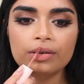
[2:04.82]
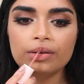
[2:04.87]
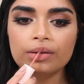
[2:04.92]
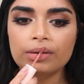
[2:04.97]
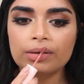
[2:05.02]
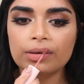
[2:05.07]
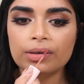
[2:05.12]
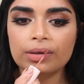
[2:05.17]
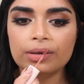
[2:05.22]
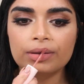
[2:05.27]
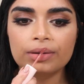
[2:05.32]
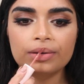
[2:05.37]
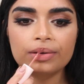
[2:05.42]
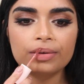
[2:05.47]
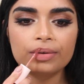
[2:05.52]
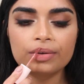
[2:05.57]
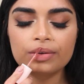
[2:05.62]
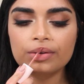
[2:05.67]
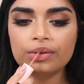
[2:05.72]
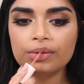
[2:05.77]

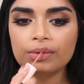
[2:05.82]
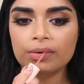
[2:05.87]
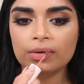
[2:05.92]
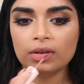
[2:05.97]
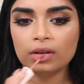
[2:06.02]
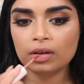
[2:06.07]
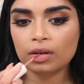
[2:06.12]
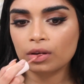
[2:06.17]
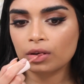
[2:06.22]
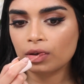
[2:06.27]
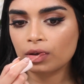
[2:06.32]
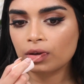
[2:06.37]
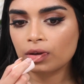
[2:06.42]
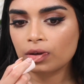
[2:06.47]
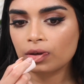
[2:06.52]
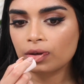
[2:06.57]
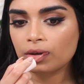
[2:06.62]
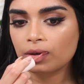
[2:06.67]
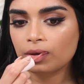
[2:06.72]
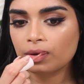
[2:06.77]

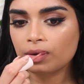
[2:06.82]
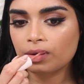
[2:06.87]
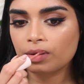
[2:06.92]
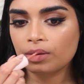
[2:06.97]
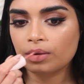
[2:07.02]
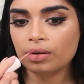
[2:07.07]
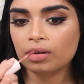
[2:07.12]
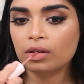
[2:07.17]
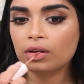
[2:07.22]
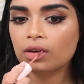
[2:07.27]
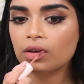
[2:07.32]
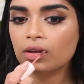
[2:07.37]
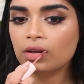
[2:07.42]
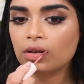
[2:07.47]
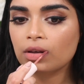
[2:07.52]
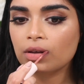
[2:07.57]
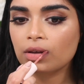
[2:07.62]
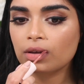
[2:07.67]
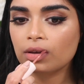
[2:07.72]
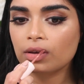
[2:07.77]

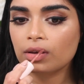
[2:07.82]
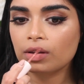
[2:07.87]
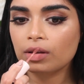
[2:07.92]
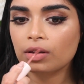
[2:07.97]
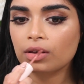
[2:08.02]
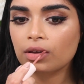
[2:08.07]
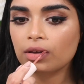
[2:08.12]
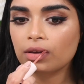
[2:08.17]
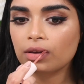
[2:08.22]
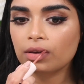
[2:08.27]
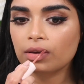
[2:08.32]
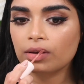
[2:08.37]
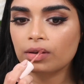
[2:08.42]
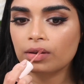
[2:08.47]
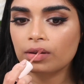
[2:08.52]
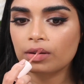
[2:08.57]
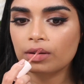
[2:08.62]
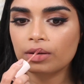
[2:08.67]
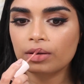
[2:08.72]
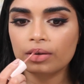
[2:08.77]

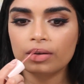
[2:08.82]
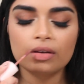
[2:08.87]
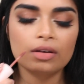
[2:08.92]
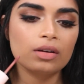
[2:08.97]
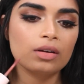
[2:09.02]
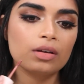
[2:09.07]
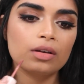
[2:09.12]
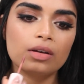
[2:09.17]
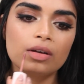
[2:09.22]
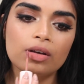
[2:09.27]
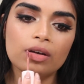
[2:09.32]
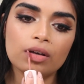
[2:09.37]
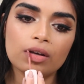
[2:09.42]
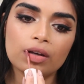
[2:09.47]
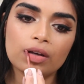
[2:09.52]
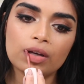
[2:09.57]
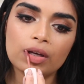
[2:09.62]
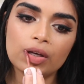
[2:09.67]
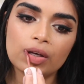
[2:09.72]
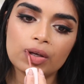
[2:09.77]

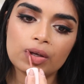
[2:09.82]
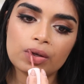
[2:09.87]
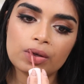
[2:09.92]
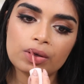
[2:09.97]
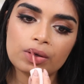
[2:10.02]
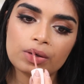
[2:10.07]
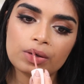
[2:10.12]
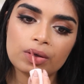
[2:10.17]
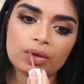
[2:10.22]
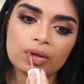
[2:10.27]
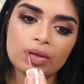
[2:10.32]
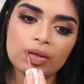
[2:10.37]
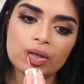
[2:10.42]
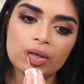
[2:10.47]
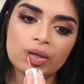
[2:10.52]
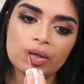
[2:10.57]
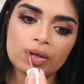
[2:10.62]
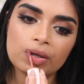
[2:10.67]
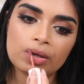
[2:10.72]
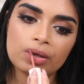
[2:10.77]

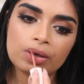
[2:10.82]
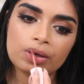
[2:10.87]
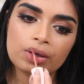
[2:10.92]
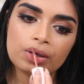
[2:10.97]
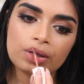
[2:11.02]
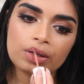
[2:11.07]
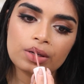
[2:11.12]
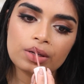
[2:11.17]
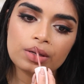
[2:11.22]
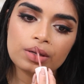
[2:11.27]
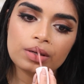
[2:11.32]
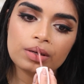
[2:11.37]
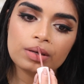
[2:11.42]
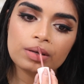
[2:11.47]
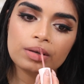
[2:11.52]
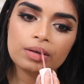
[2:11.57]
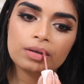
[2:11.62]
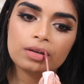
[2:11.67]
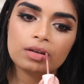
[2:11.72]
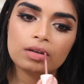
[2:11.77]

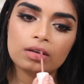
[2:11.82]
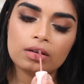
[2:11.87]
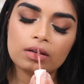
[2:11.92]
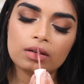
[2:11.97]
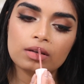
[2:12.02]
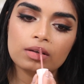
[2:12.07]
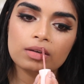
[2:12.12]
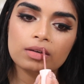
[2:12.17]
Nobody speaks.